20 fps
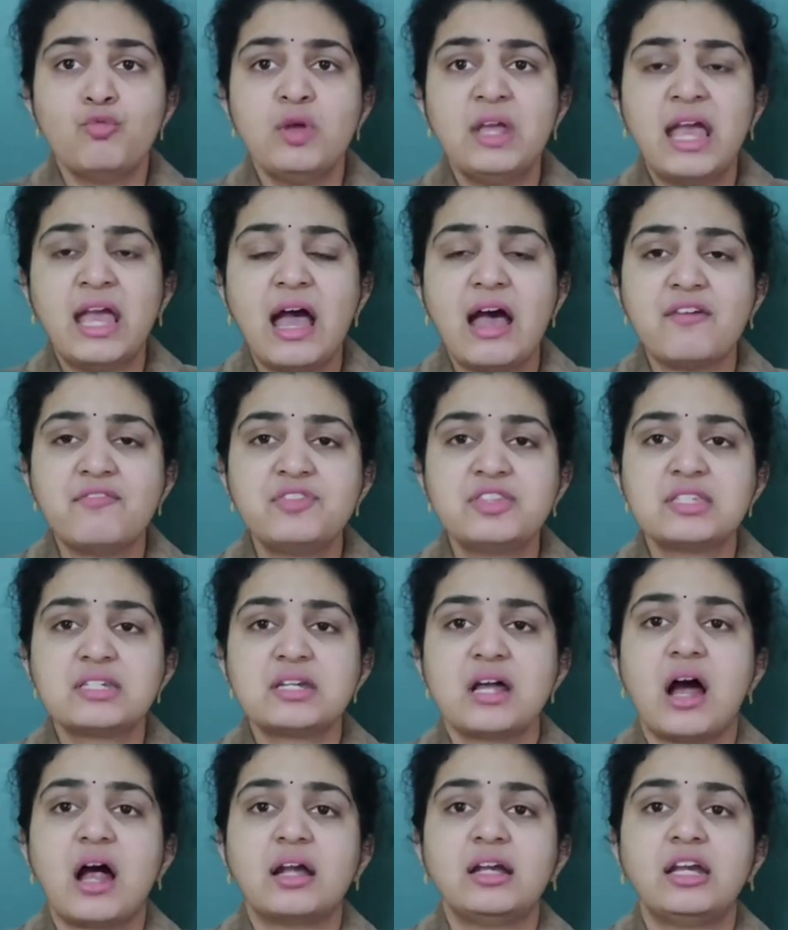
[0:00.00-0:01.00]
we have
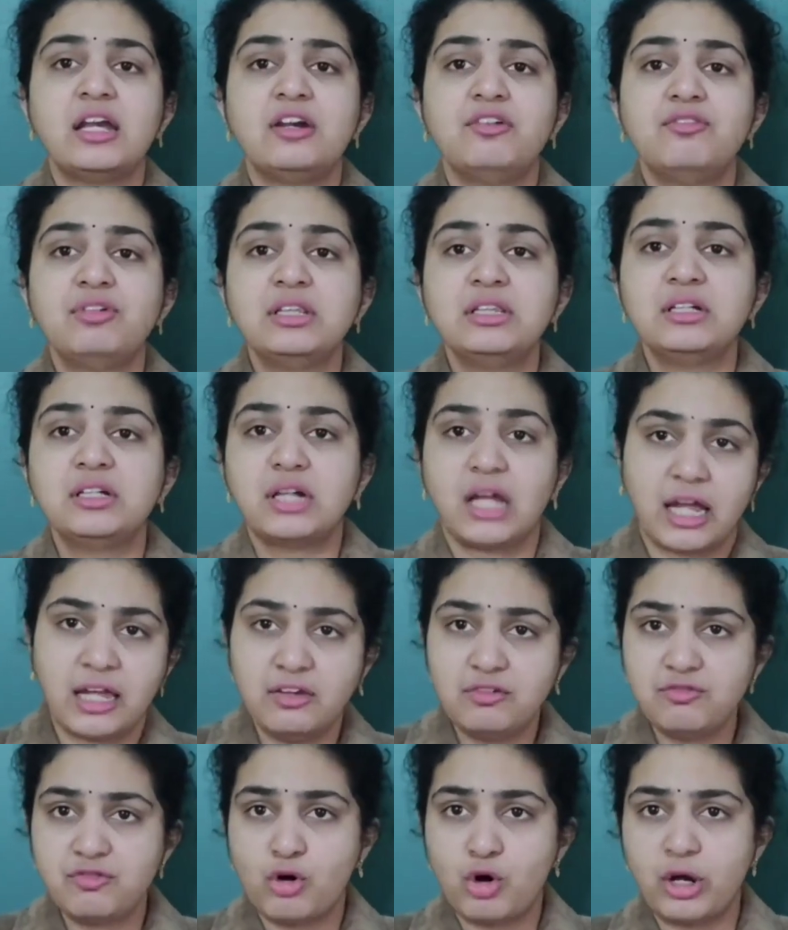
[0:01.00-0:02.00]
started with
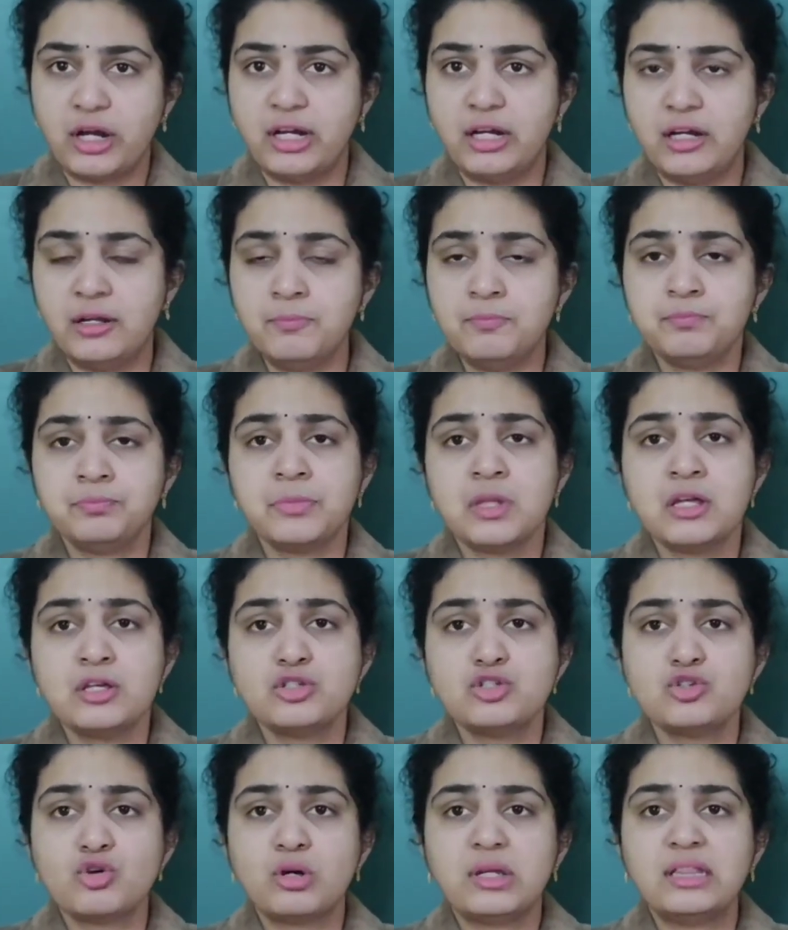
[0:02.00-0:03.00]
typhoid.
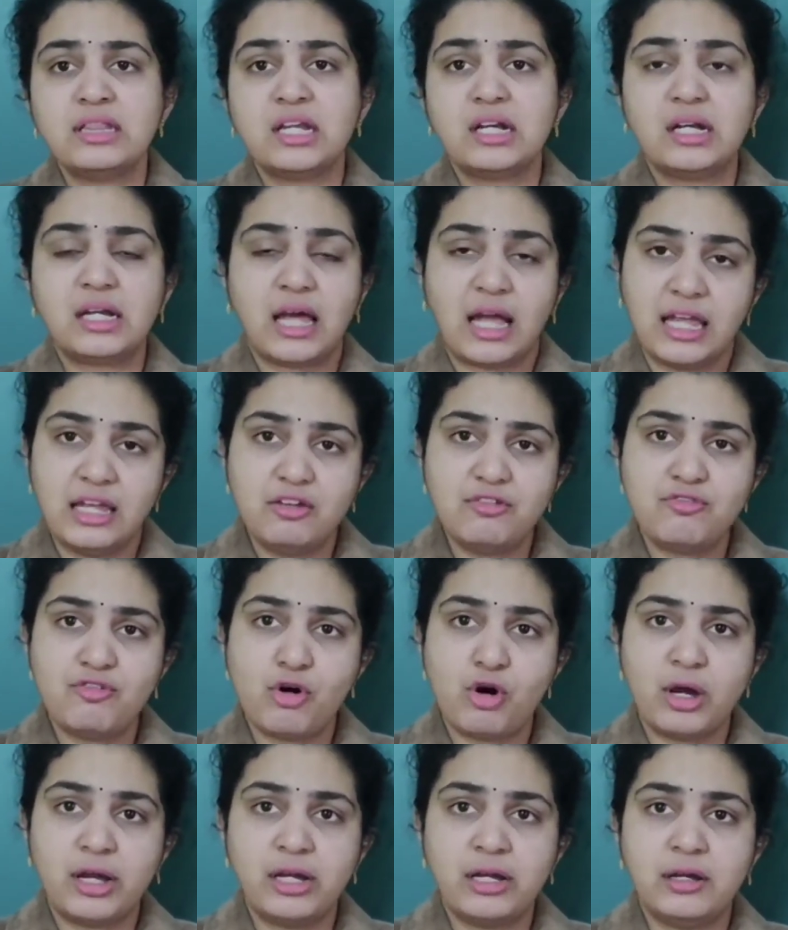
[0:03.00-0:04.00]
So in the
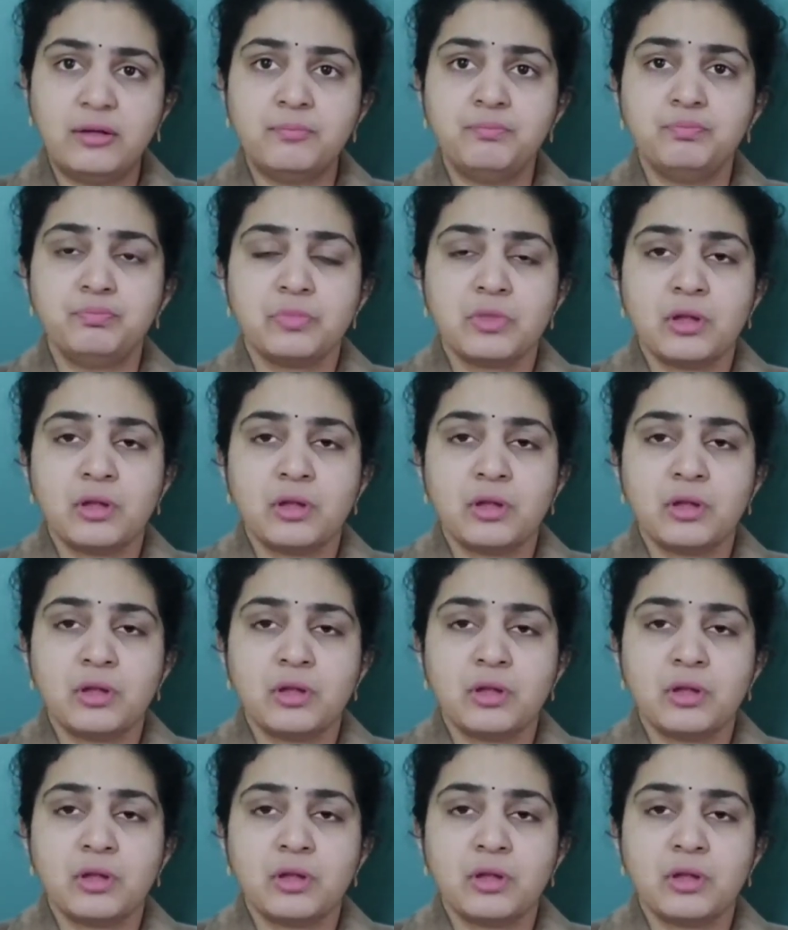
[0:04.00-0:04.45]
typhoid,